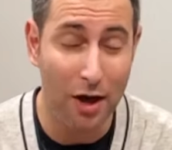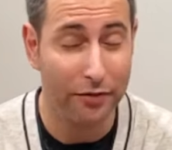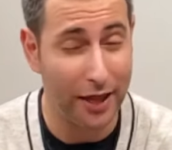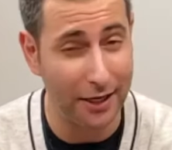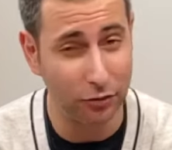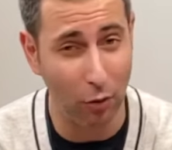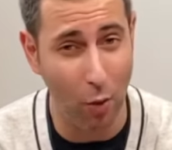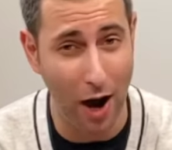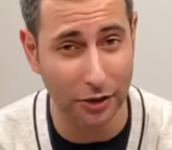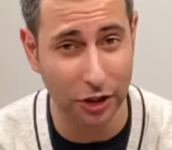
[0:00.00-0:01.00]
Thanks for
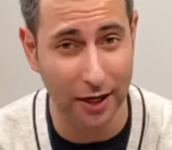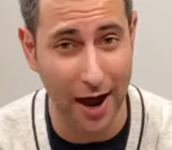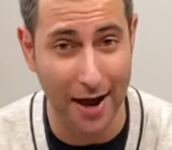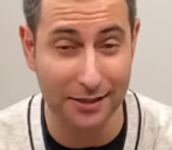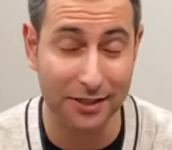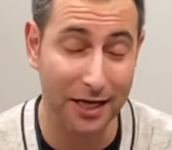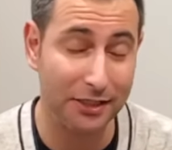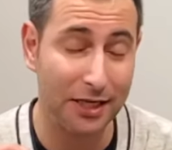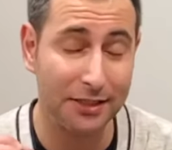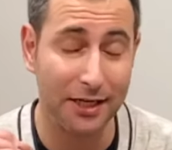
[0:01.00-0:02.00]
watching, guys.
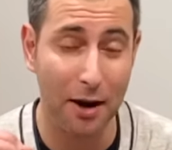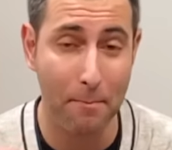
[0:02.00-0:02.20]
This is an